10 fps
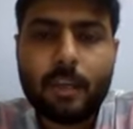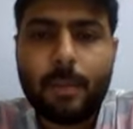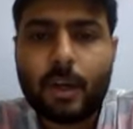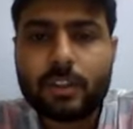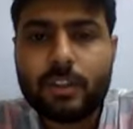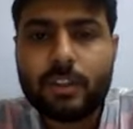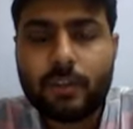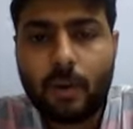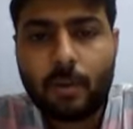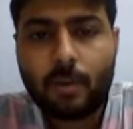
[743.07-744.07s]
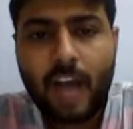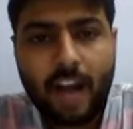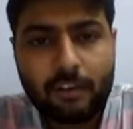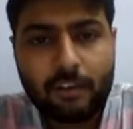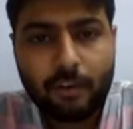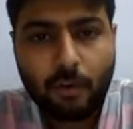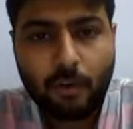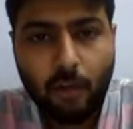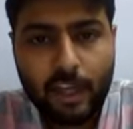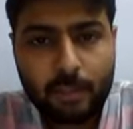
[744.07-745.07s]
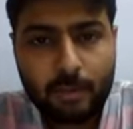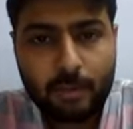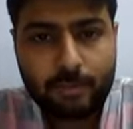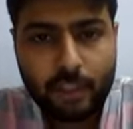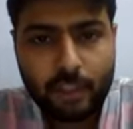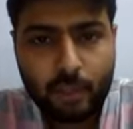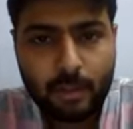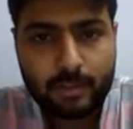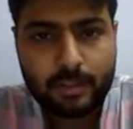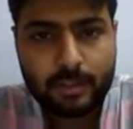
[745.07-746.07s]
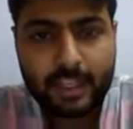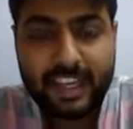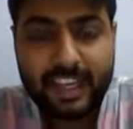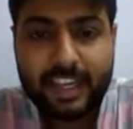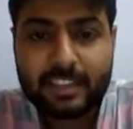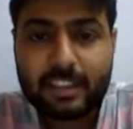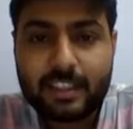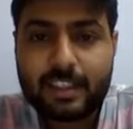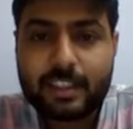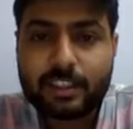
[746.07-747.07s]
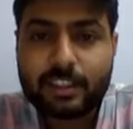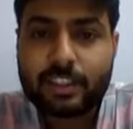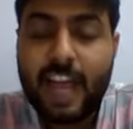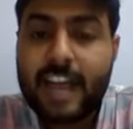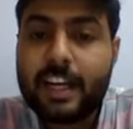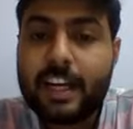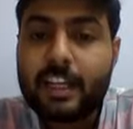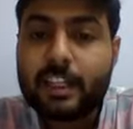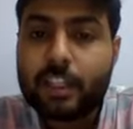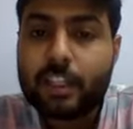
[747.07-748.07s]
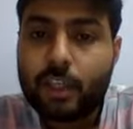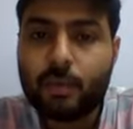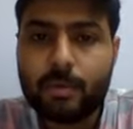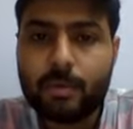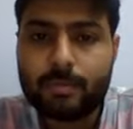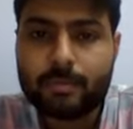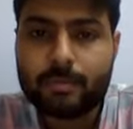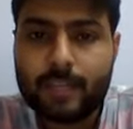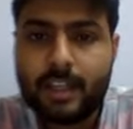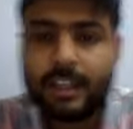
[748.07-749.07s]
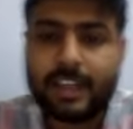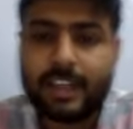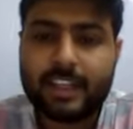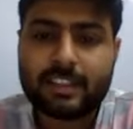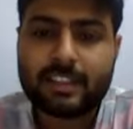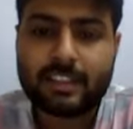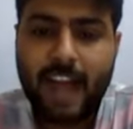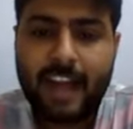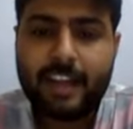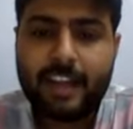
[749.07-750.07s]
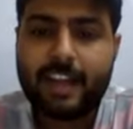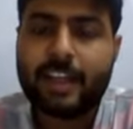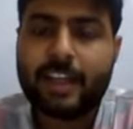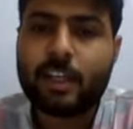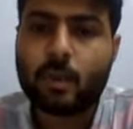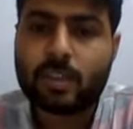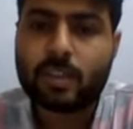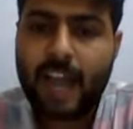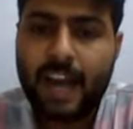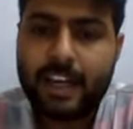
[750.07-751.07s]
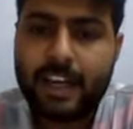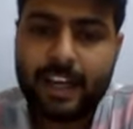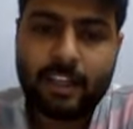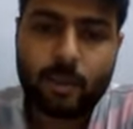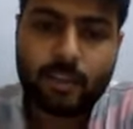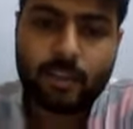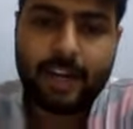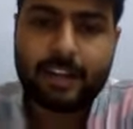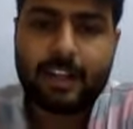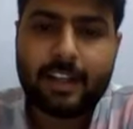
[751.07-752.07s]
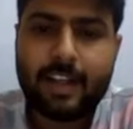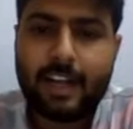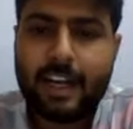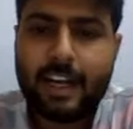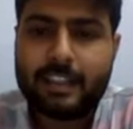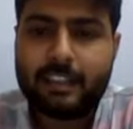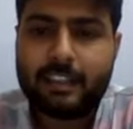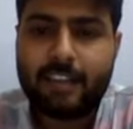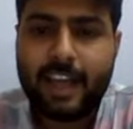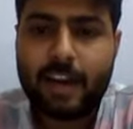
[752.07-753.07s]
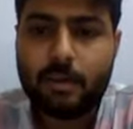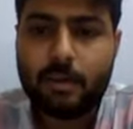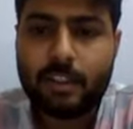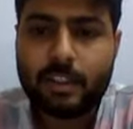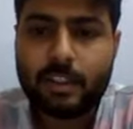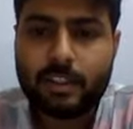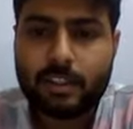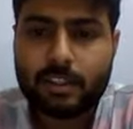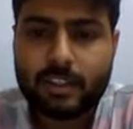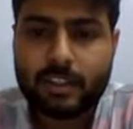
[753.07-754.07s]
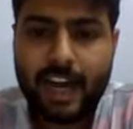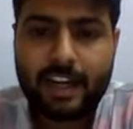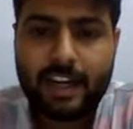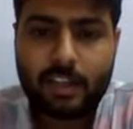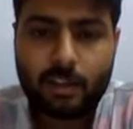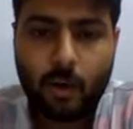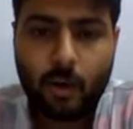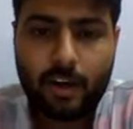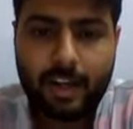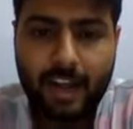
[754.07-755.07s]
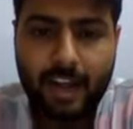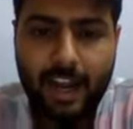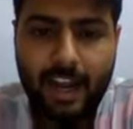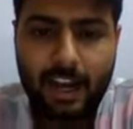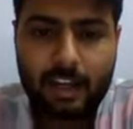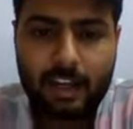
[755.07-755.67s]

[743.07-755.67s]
because the formula for volume of cube is side cube, that is side into side into side. Let's say we have side called L.